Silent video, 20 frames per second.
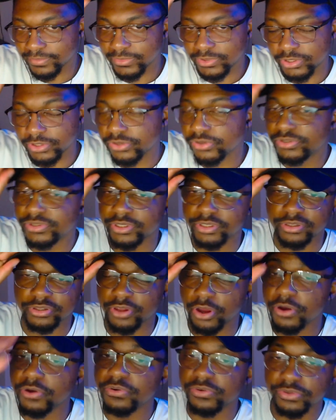using
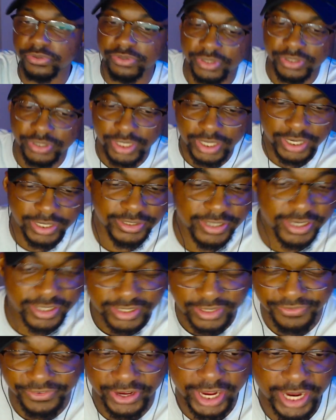those
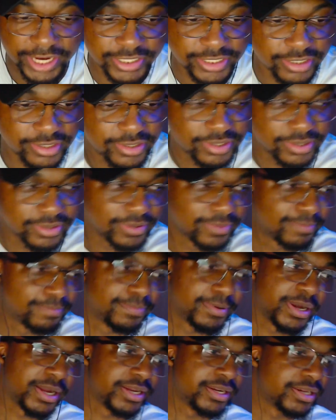justifications.
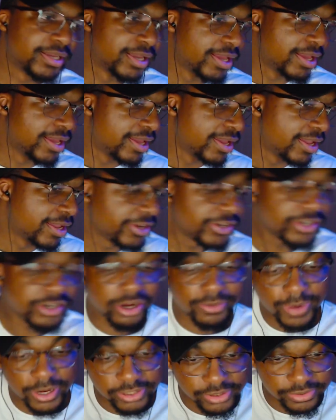But, you know,
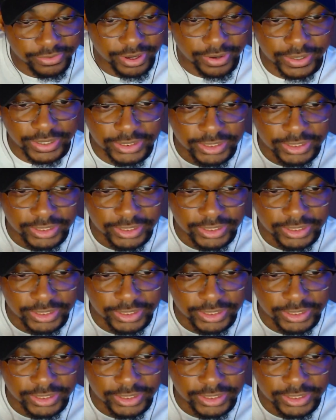I'm also hearing